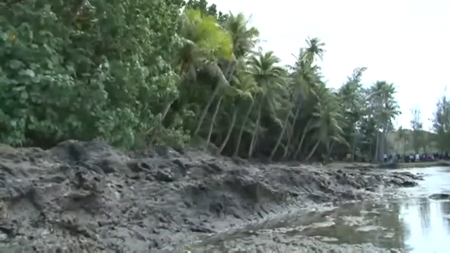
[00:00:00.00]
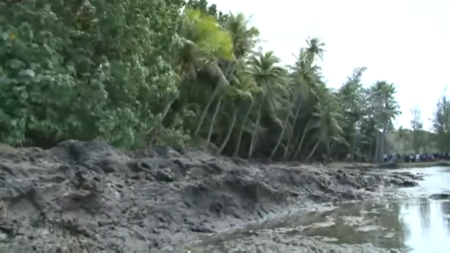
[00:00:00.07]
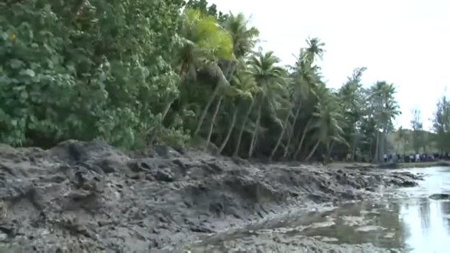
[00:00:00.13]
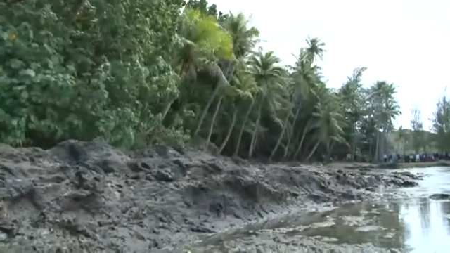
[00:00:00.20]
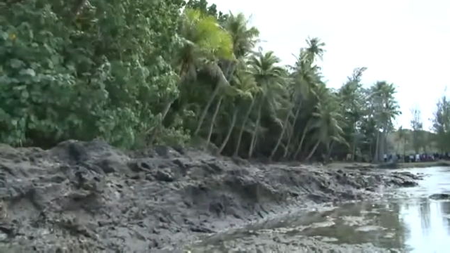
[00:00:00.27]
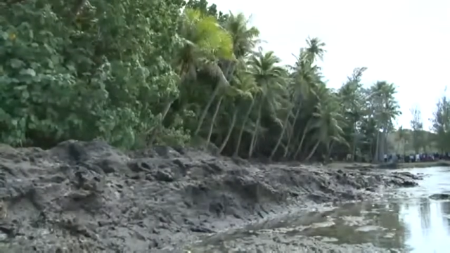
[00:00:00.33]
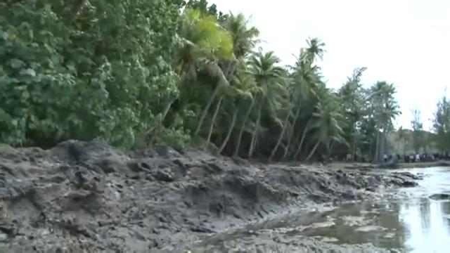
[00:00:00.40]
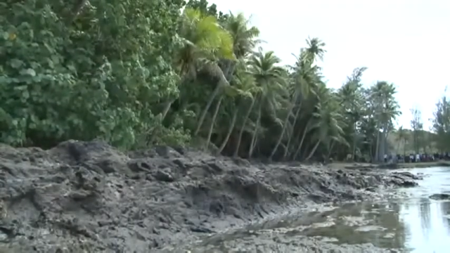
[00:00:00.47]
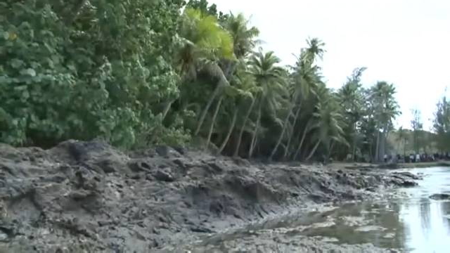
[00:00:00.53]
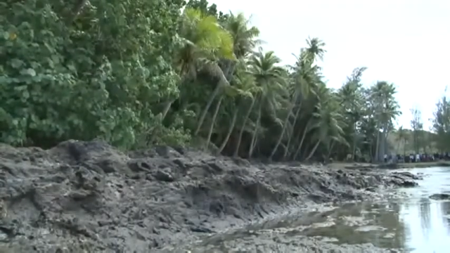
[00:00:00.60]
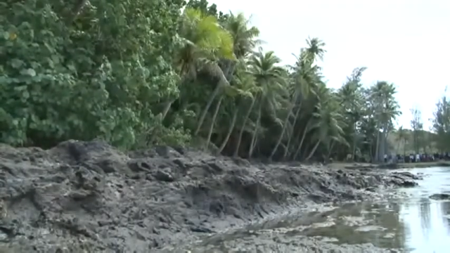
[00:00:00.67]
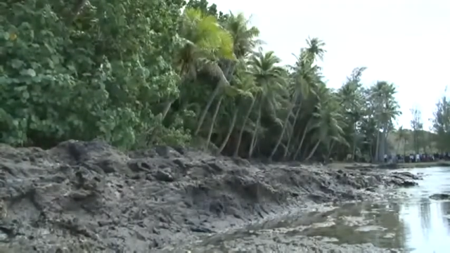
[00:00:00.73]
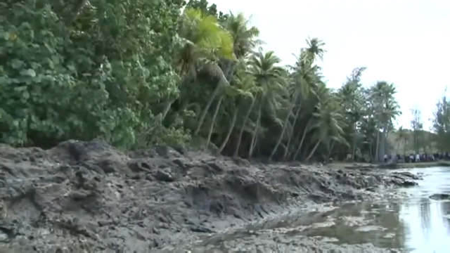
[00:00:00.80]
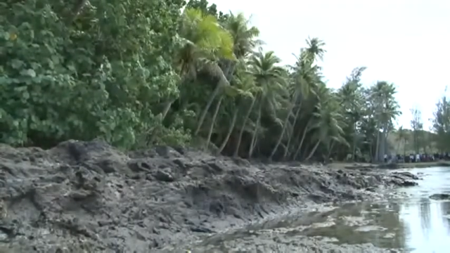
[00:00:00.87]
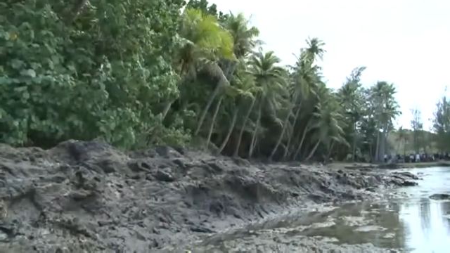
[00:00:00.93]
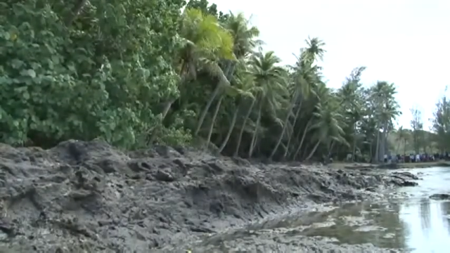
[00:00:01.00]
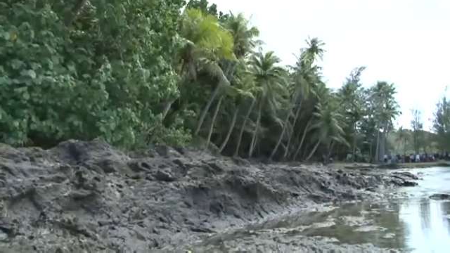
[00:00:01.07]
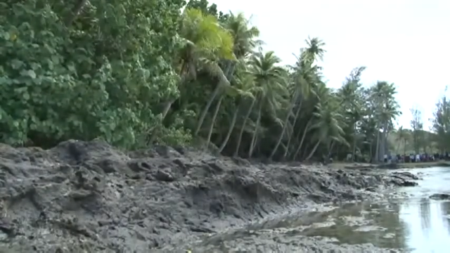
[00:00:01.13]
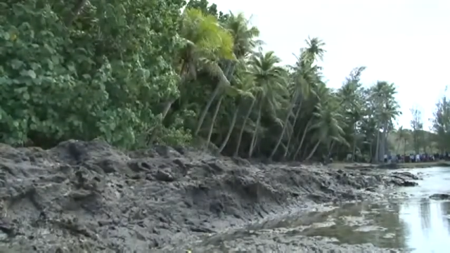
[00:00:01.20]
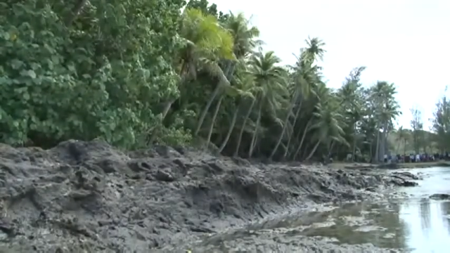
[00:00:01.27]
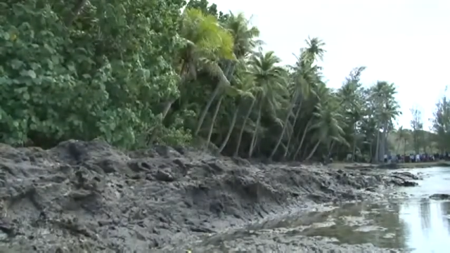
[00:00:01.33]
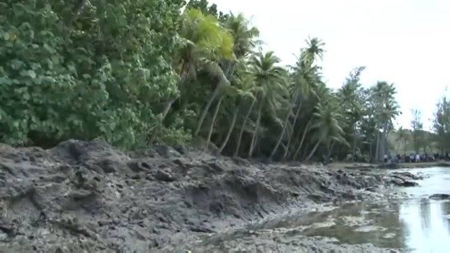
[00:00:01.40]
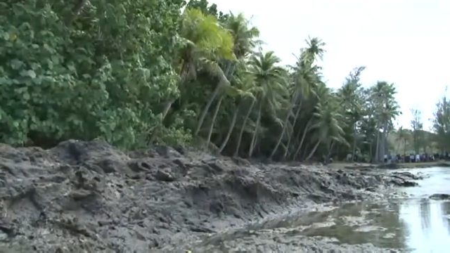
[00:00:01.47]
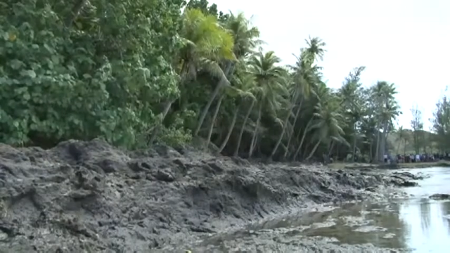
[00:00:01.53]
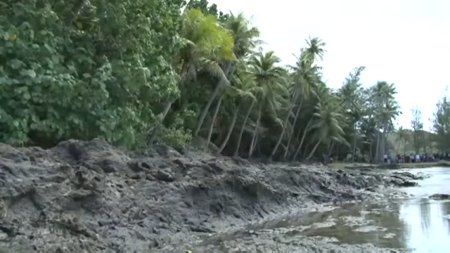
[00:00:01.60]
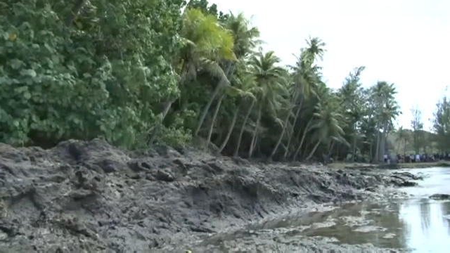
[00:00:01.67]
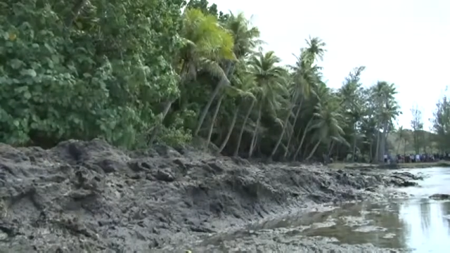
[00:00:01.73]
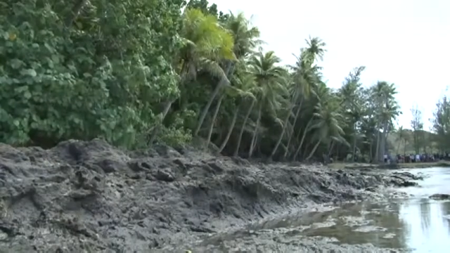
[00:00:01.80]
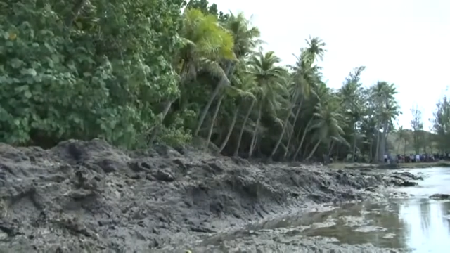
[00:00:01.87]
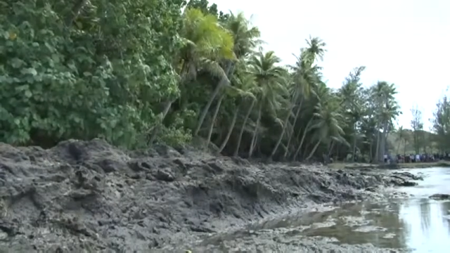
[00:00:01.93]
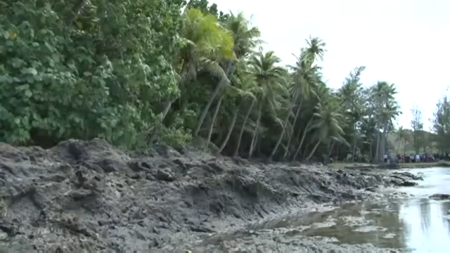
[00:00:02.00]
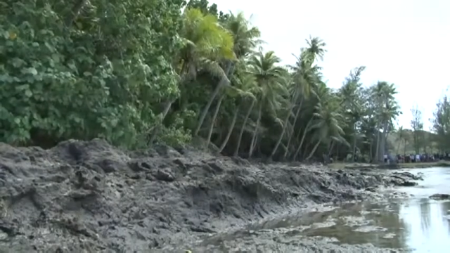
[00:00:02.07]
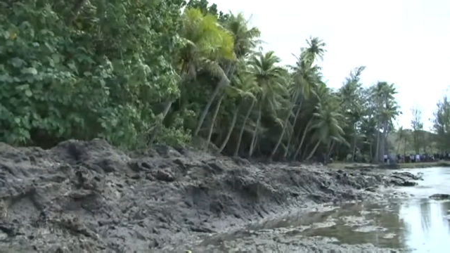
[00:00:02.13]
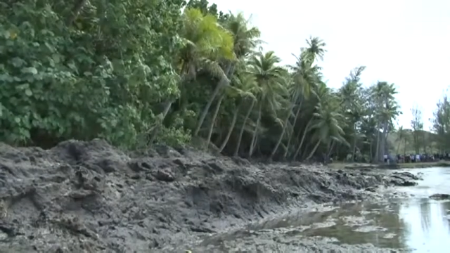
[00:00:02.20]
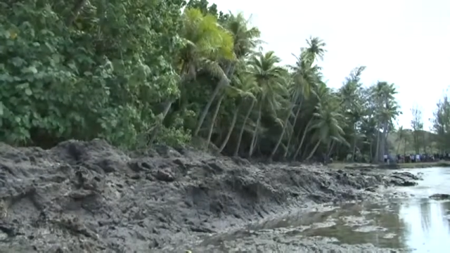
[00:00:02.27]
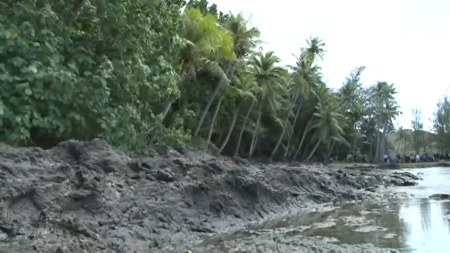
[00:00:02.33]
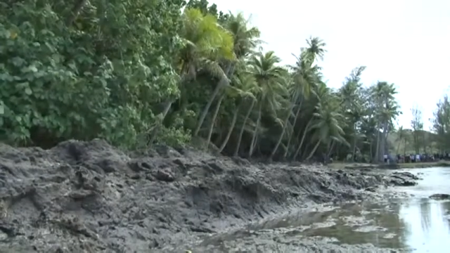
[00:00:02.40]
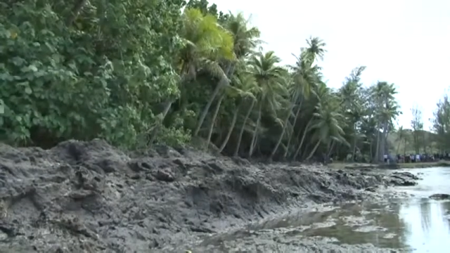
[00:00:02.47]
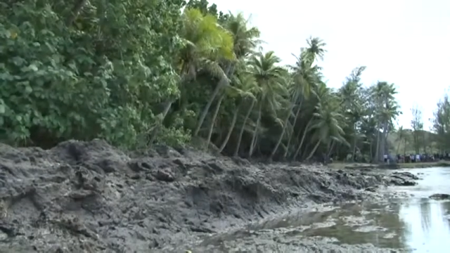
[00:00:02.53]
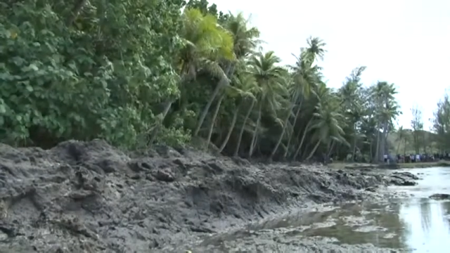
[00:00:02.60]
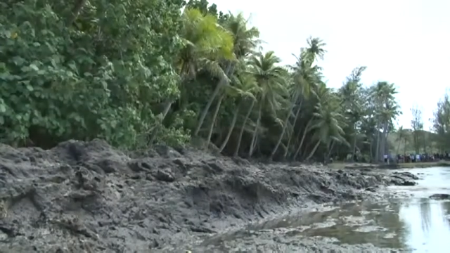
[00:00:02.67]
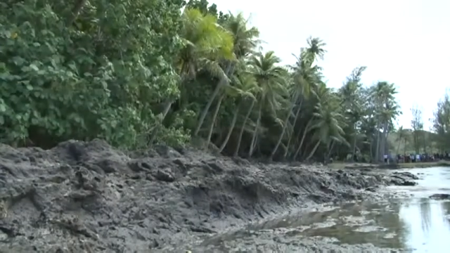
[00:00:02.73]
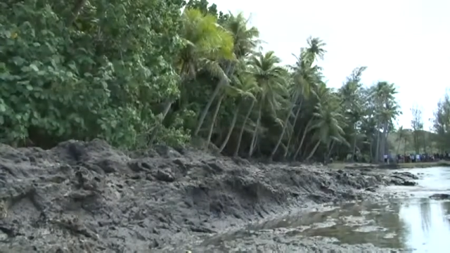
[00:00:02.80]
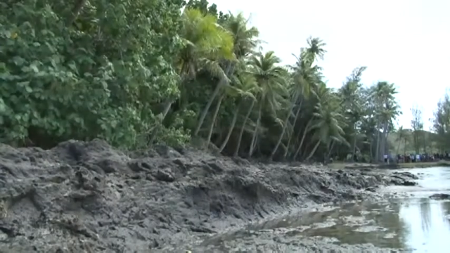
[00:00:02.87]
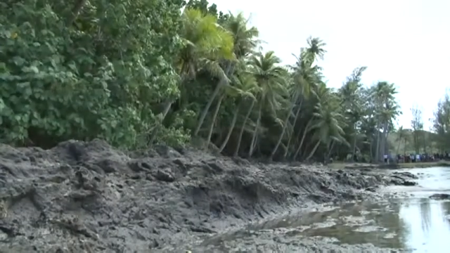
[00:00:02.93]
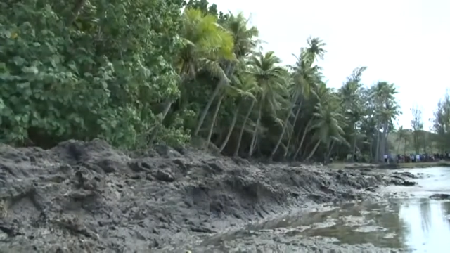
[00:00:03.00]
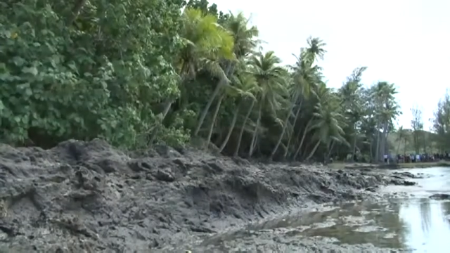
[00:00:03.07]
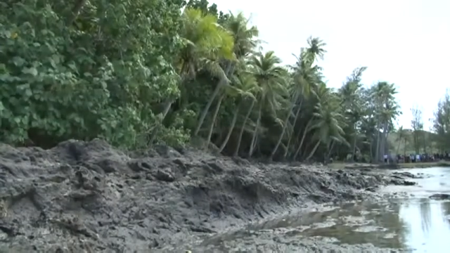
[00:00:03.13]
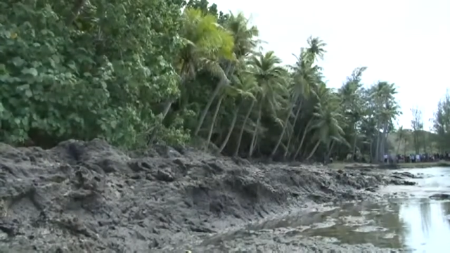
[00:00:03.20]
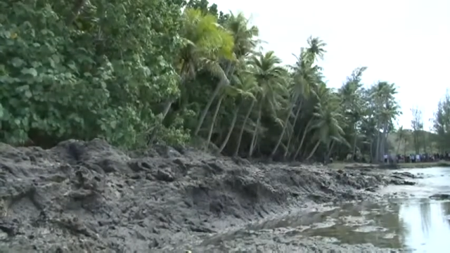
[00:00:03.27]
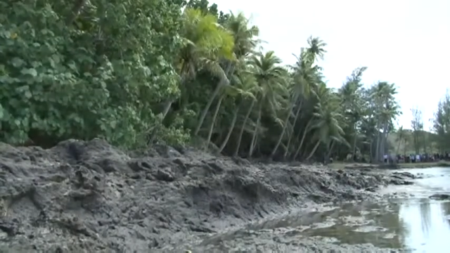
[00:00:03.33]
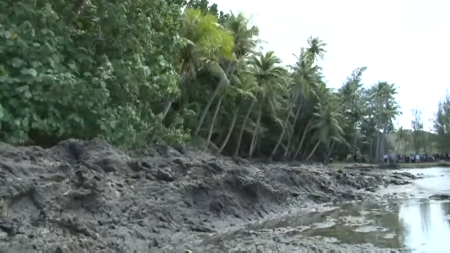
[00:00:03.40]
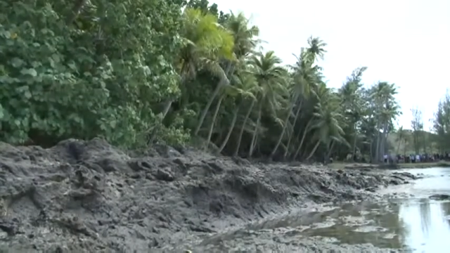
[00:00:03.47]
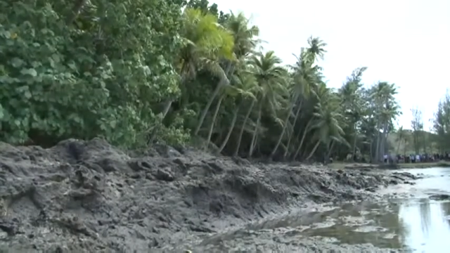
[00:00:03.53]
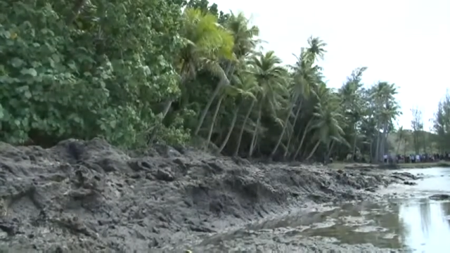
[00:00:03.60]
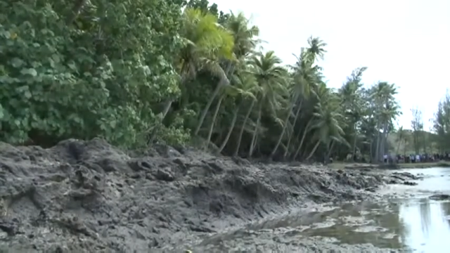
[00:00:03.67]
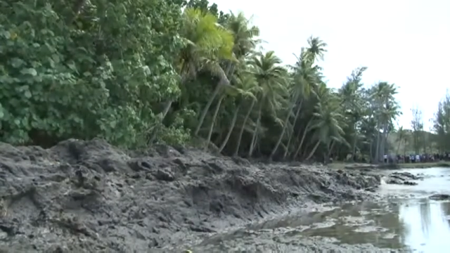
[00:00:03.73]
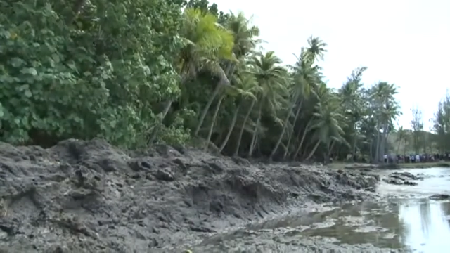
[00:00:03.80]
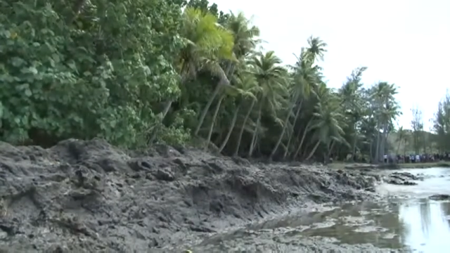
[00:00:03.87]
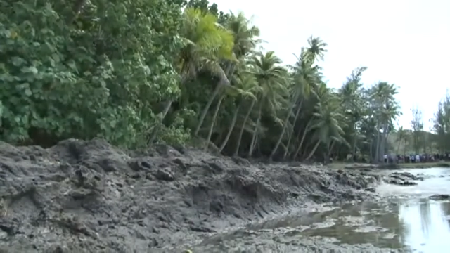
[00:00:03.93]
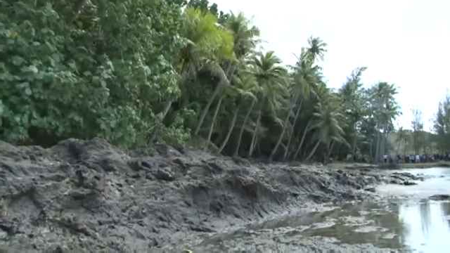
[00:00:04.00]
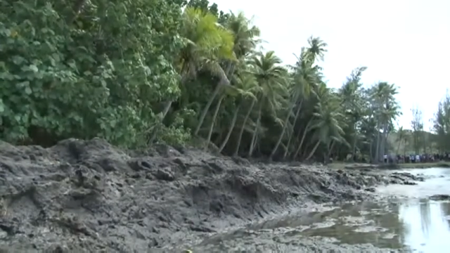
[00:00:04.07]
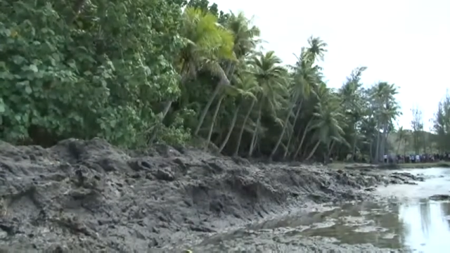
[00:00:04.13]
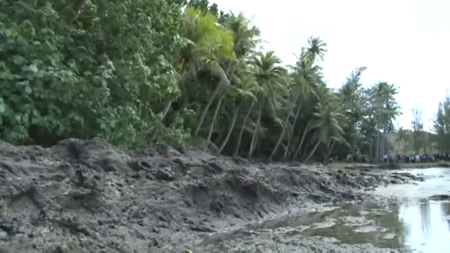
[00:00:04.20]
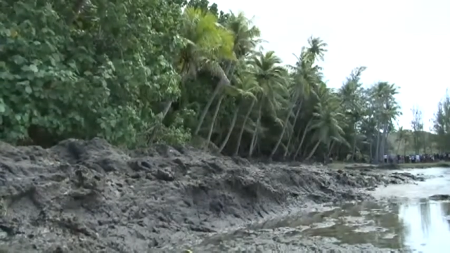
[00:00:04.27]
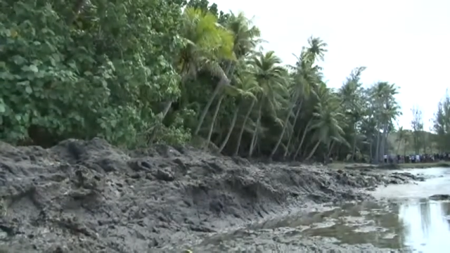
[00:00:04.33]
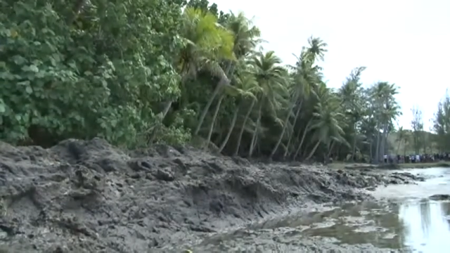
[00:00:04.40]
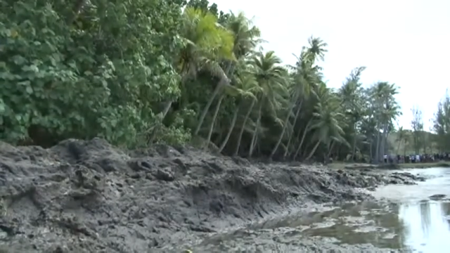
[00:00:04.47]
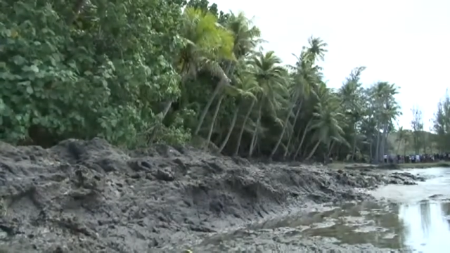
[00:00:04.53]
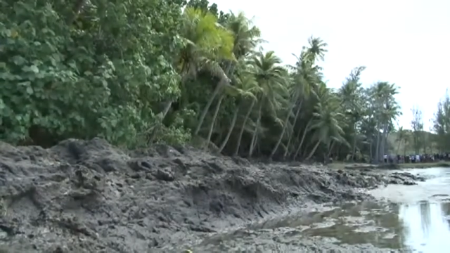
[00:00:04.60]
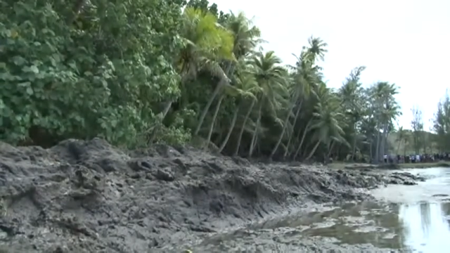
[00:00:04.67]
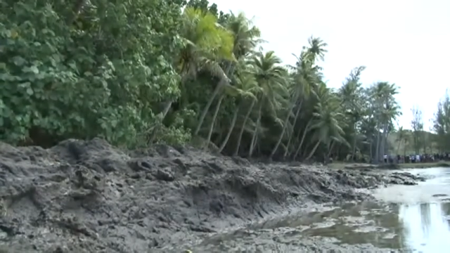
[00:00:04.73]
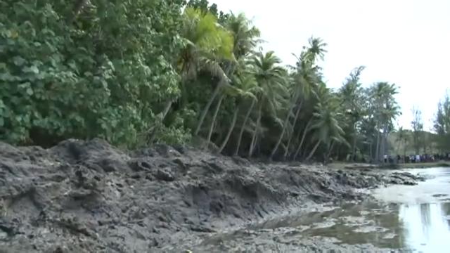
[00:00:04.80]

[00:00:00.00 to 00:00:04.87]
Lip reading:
Nobody's mouth can be seen.